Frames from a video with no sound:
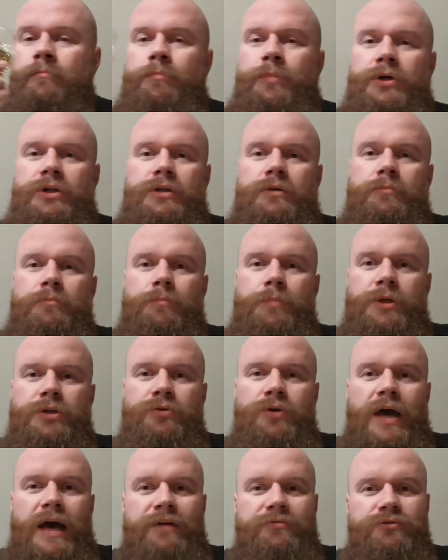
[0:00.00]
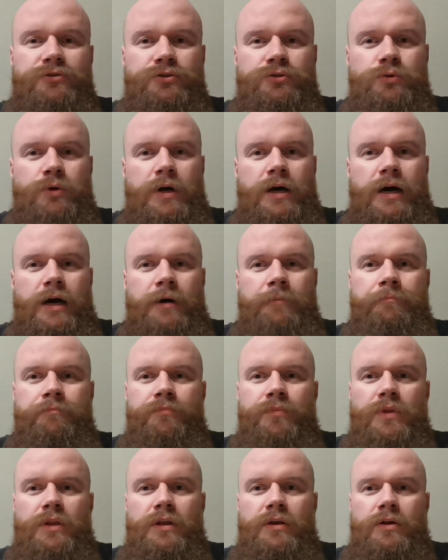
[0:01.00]
But you have to
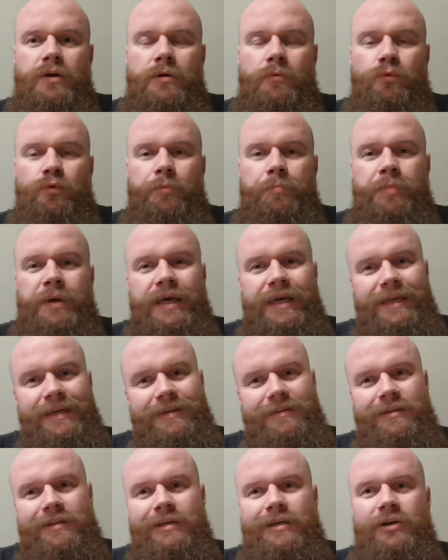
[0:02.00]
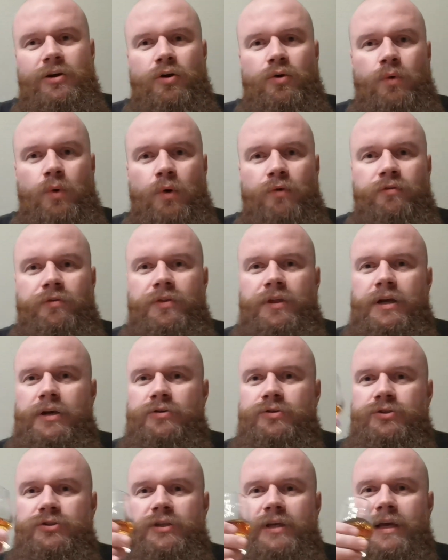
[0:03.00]
repeatedly go over
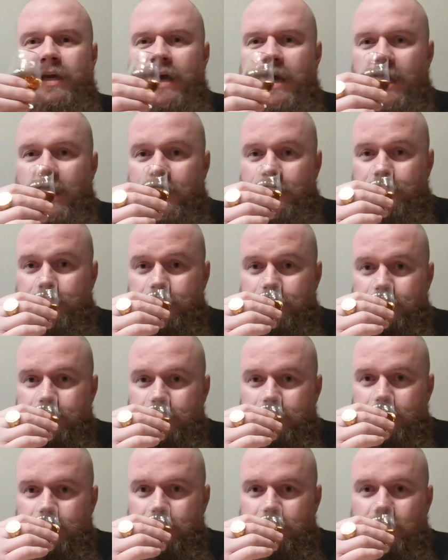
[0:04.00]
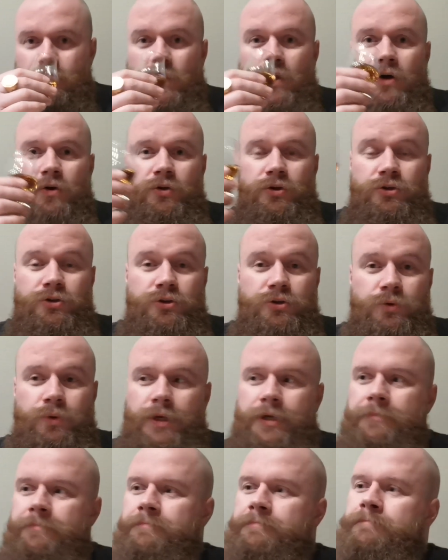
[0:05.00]
there to say, hey, how are you
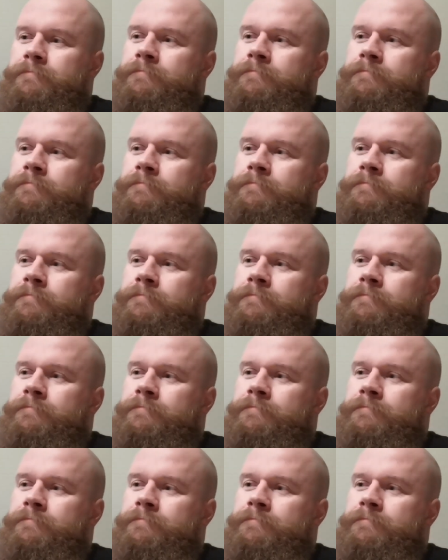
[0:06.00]
doing?